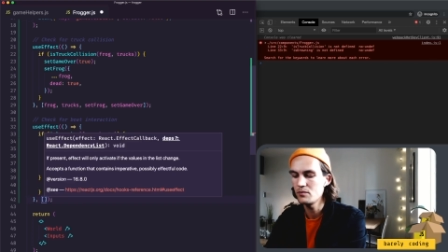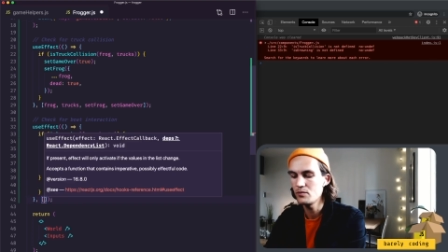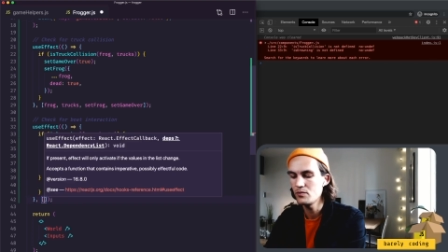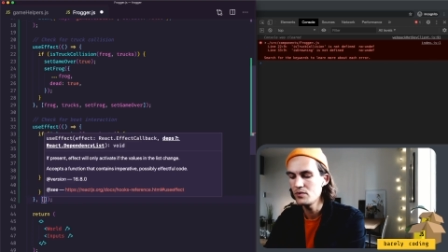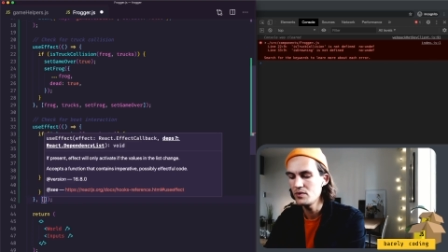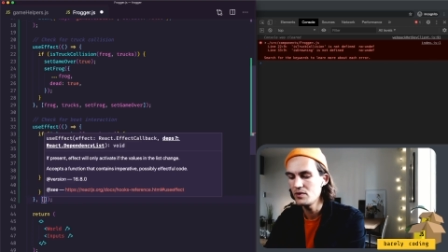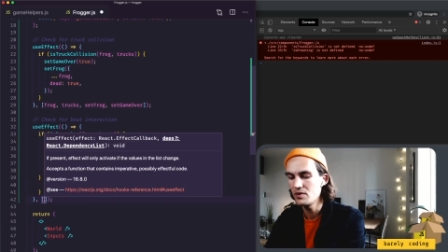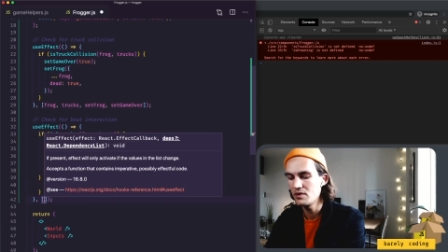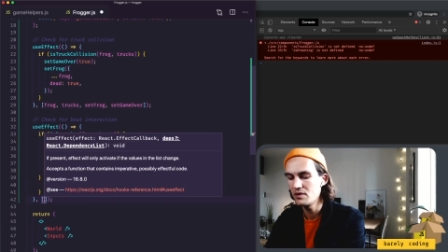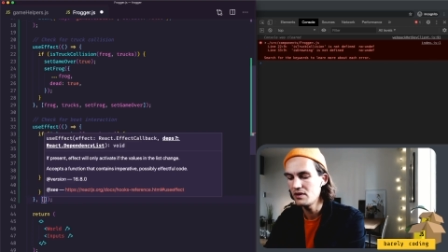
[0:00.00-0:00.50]

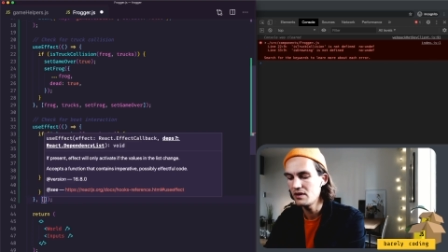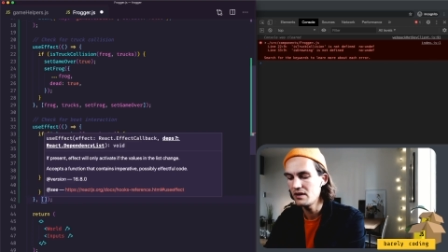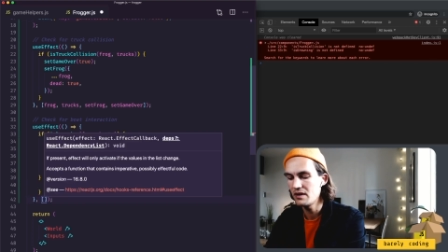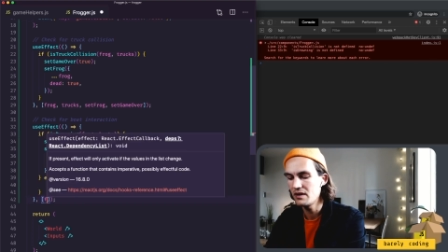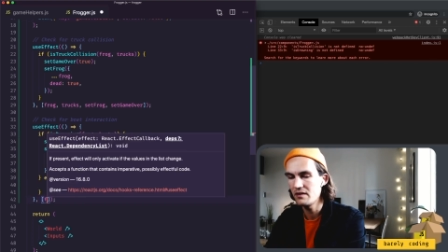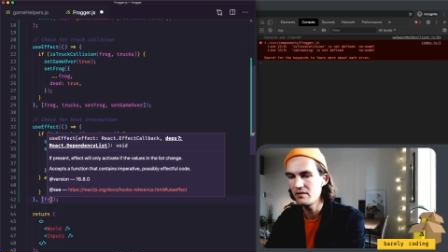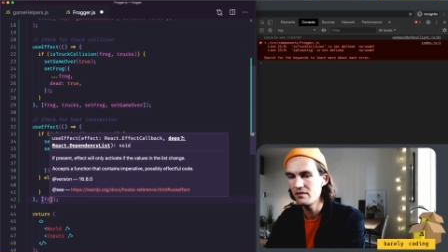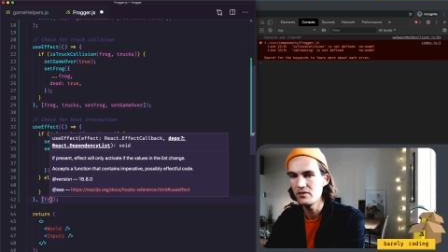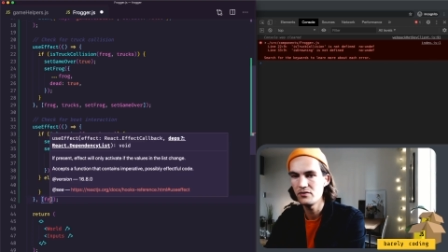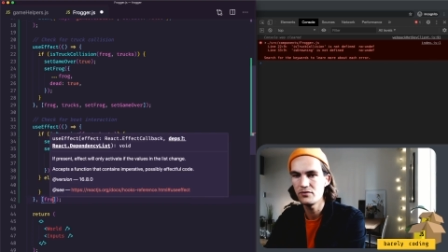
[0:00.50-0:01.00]
We
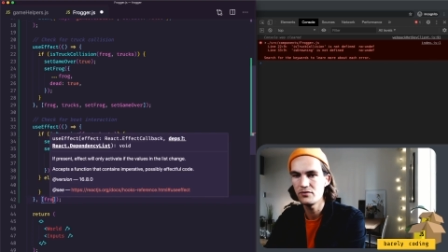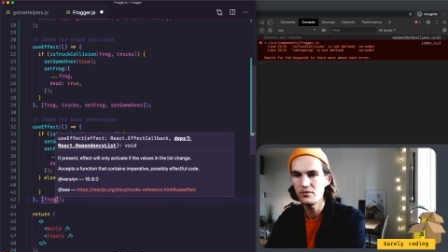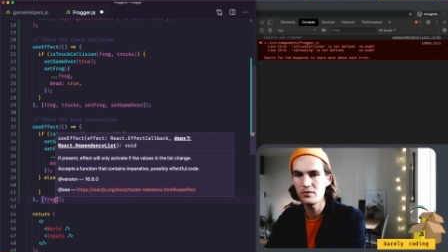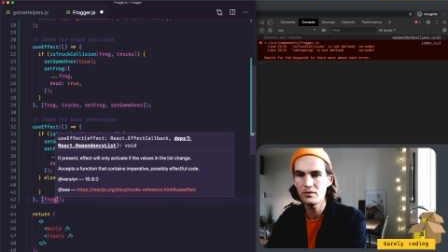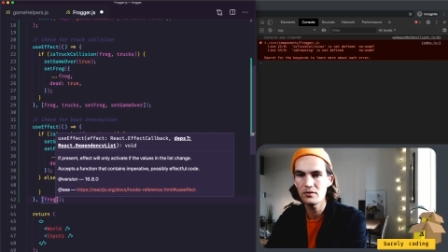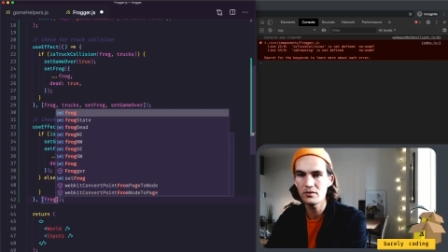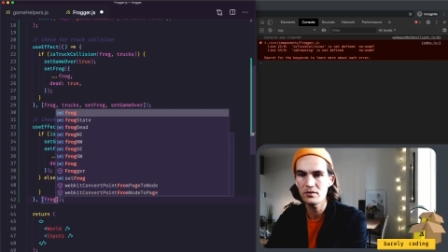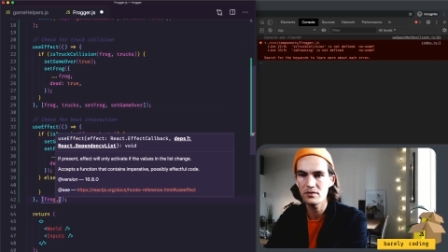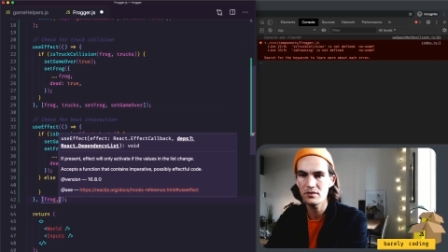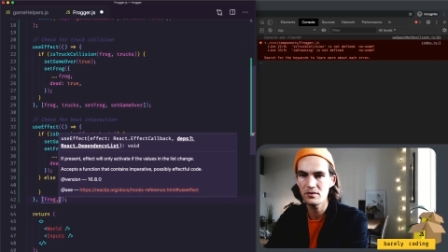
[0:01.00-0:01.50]
have the
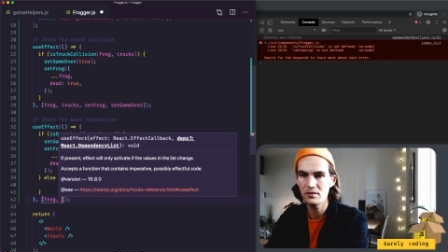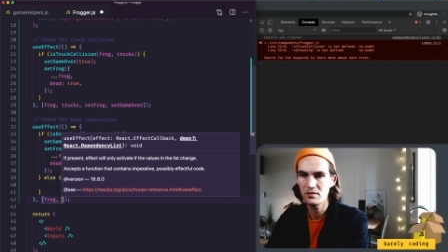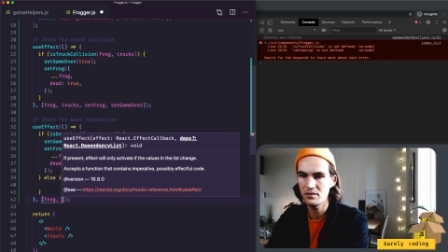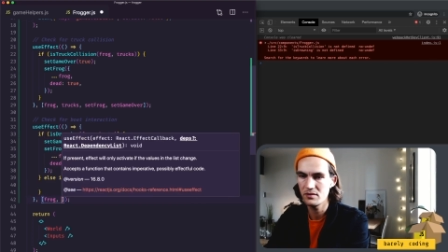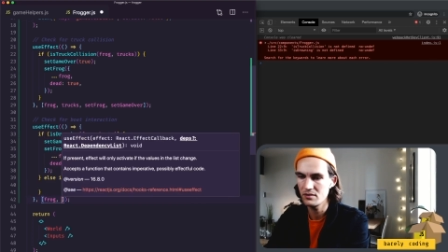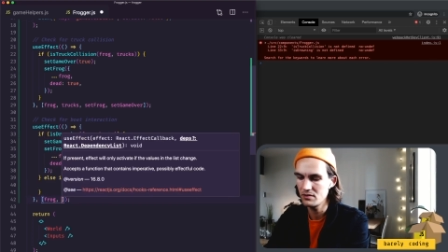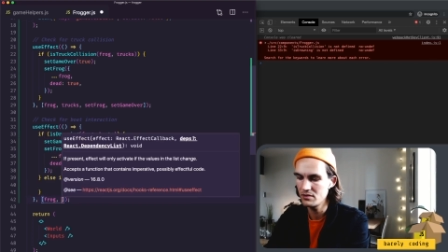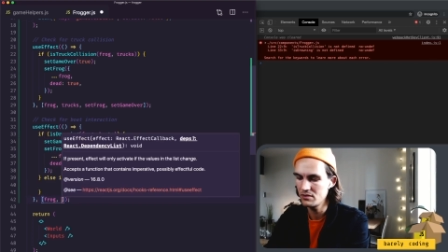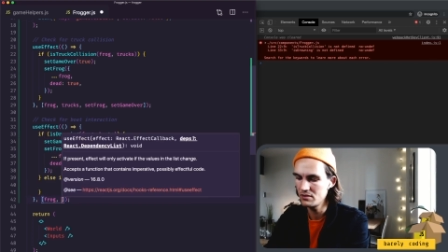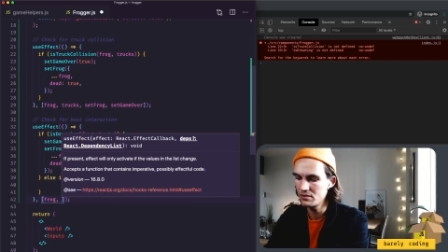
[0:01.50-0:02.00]
frog,
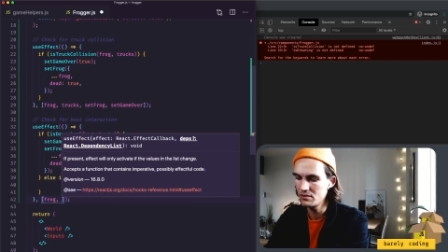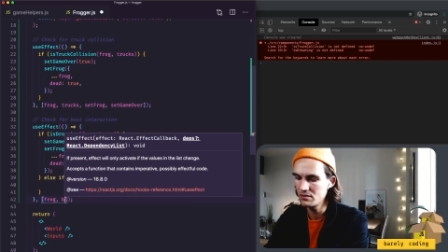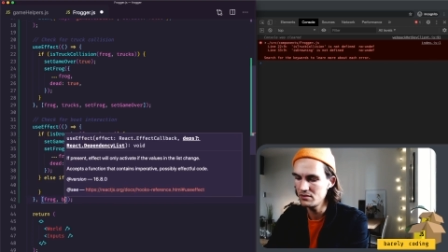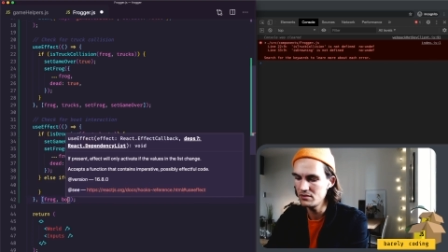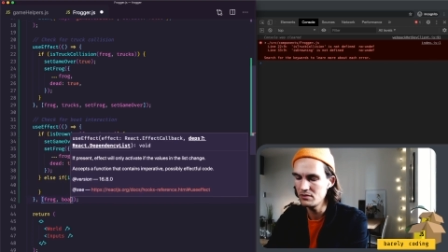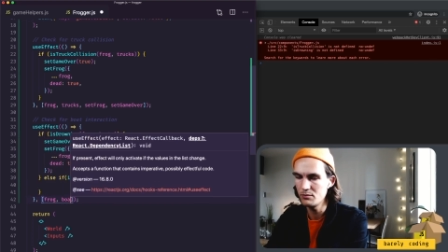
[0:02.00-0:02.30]
the